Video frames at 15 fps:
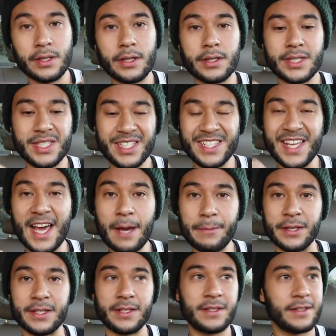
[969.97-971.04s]
stab
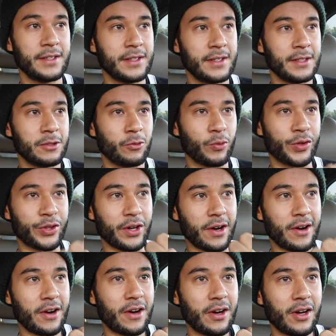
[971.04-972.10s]
it with
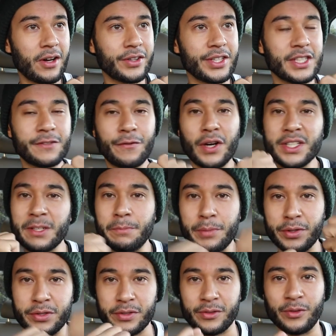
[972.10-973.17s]
all these fucking
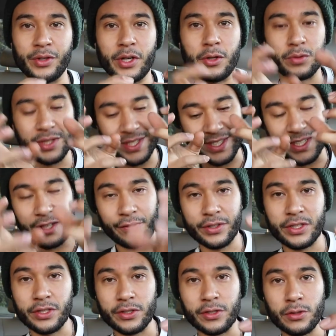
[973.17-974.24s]
musical notes and give
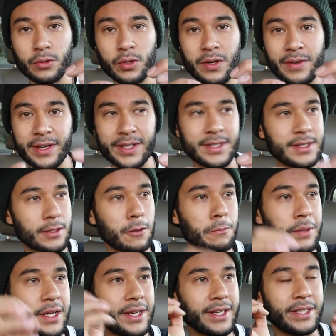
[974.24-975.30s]
it to you, and it's still
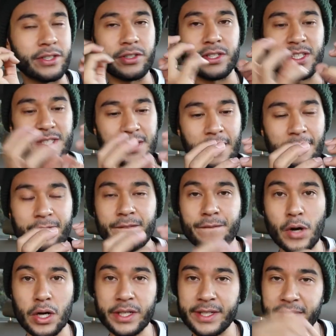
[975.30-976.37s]
beating and you're just like,
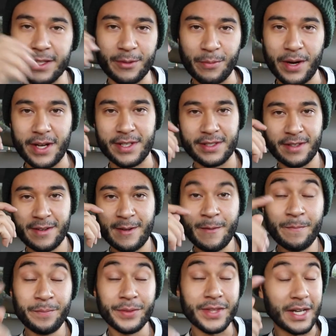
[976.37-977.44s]
fuck yeah, Demise.
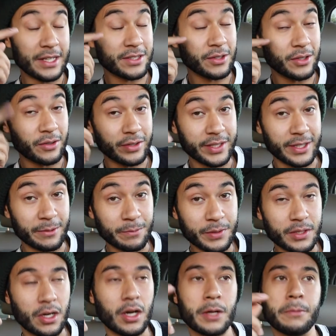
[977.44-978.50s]
That was a little deep,
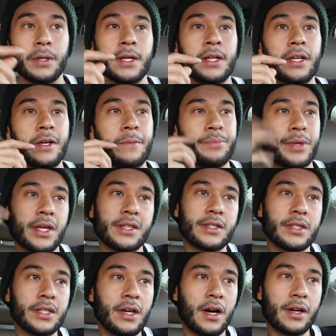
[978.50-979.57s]
sorry, but
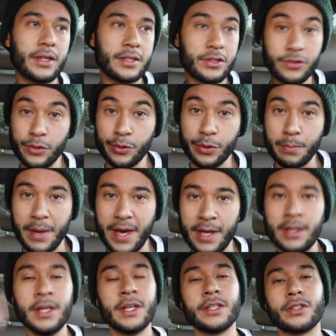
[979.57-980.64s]
it's the honest truth,
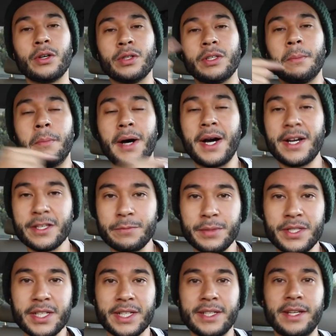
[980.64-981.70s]
man. So Demise
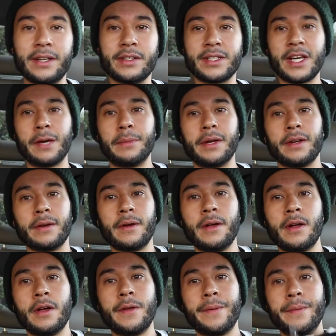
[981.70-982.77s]
Music and Entertainment,
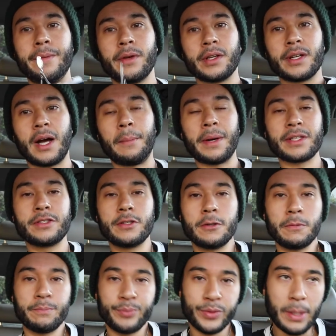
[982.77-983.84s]
got my
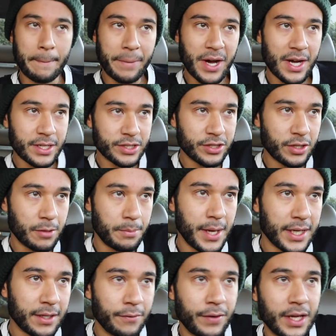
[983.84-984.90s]
Tupac shirt,
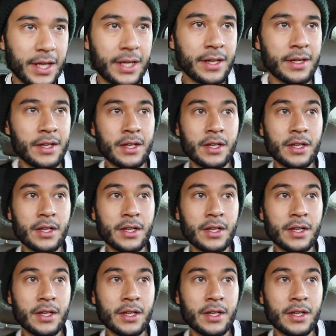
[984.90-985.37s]
Machiavelli.